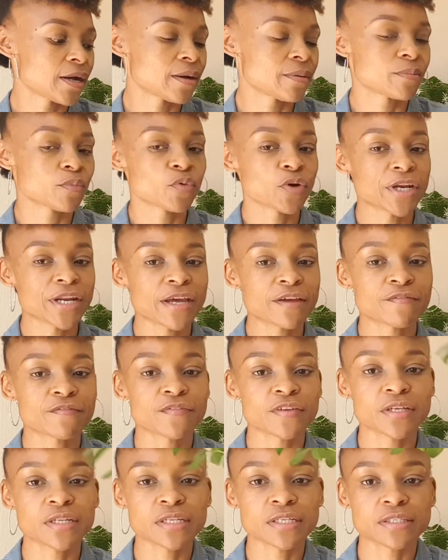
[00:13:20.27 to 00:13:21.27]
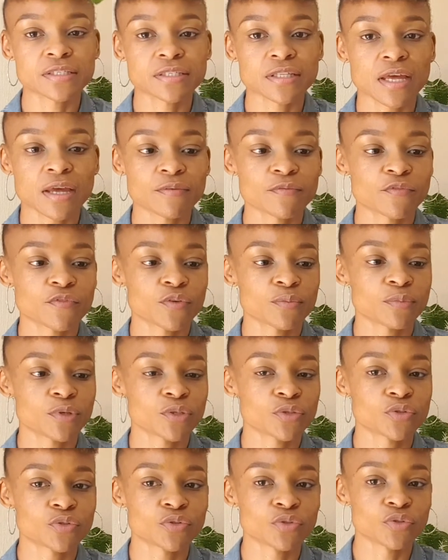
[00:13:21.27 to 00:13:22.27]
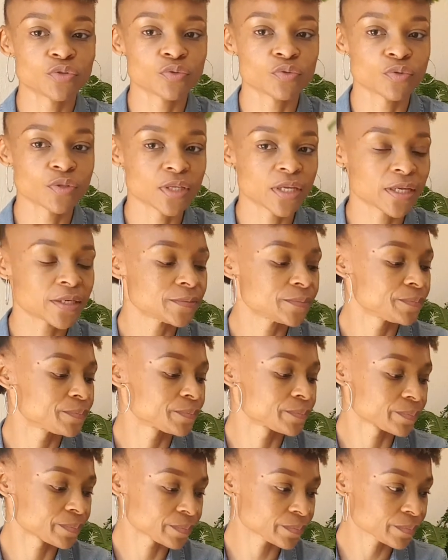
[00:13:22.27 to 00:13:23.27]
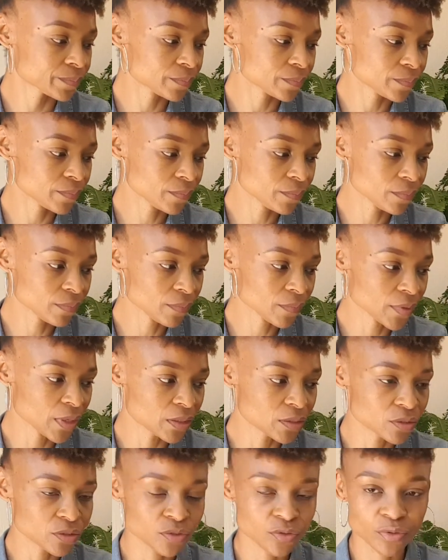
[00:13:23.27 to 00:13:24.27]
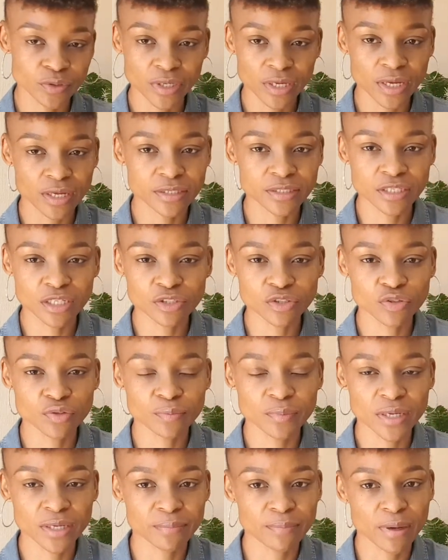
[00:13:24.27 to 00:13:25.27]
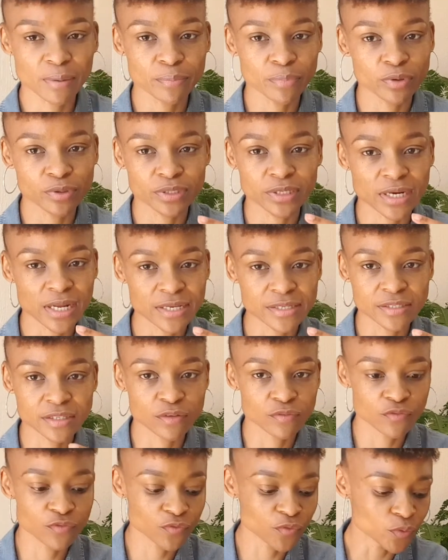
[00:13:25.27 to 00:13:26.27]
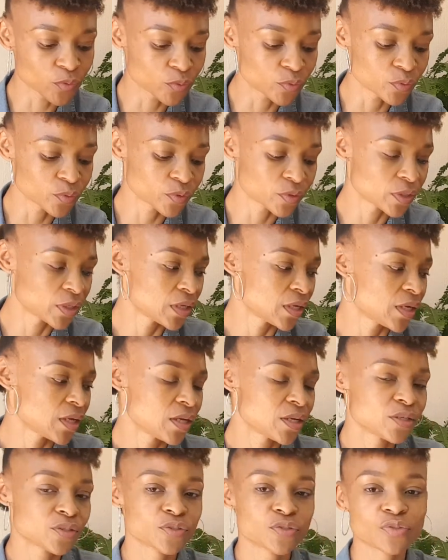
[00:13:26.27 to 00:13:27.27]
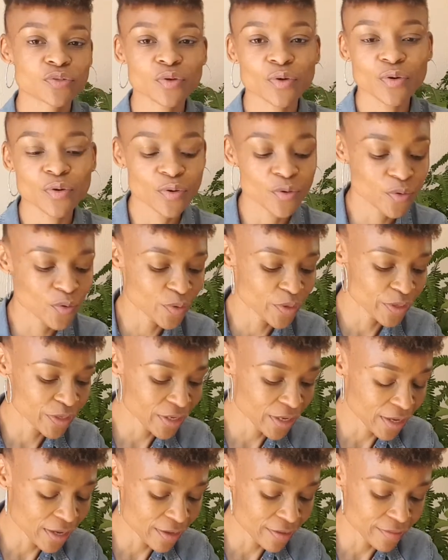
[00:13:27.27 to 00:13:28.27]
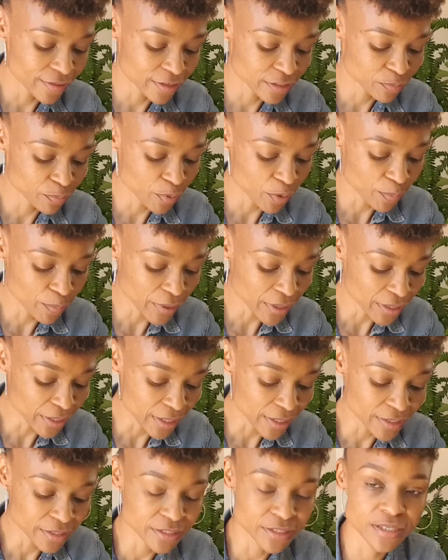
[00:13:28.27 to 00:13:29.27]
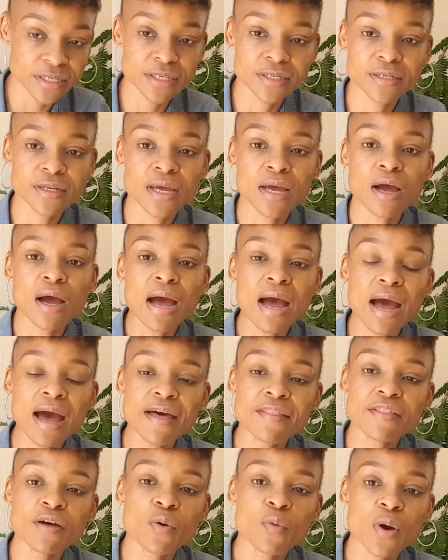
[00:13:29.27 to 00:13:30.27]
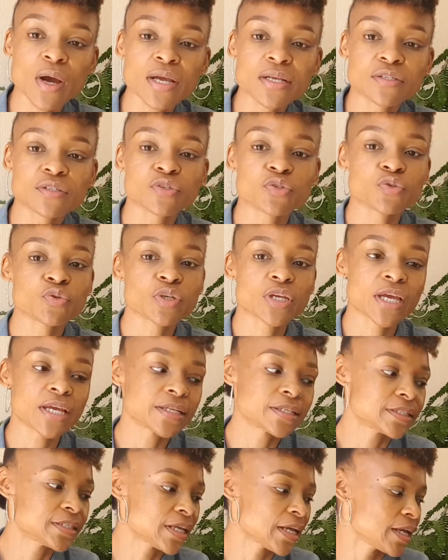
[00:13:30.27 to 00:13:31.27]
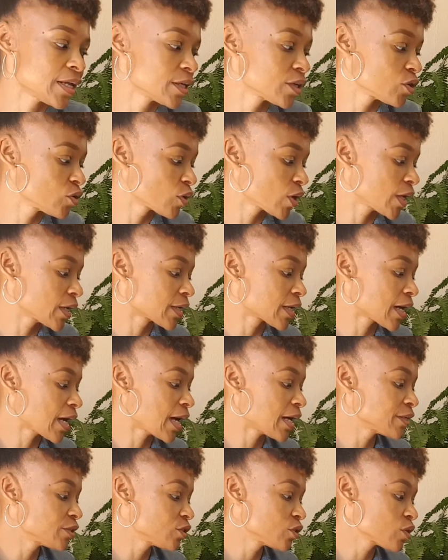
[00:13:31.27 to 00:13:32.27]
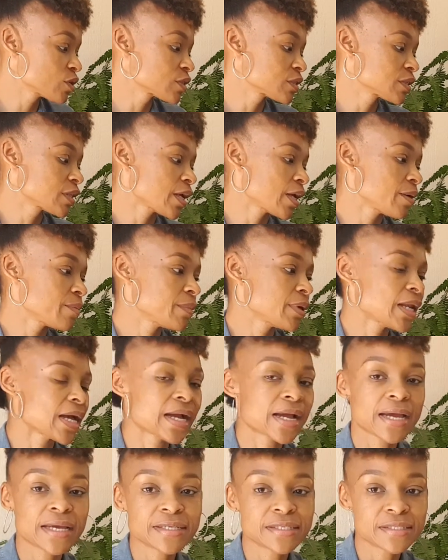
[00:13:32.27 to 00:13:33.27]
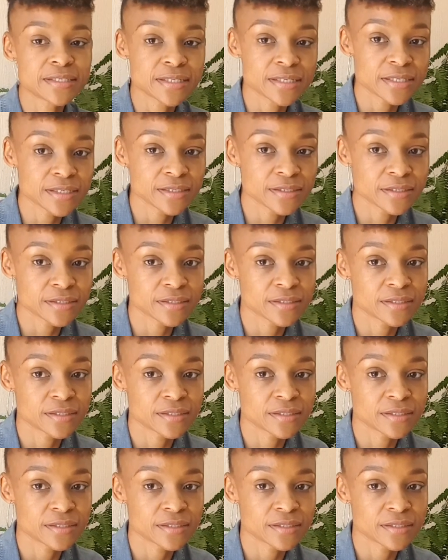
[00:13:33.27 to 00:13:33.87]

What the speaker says: when I feel it's time for me to do that. So yeah, just to make my pot nice and full. So yeah, that's propagation. Otherwise, you can cut your stem like I did,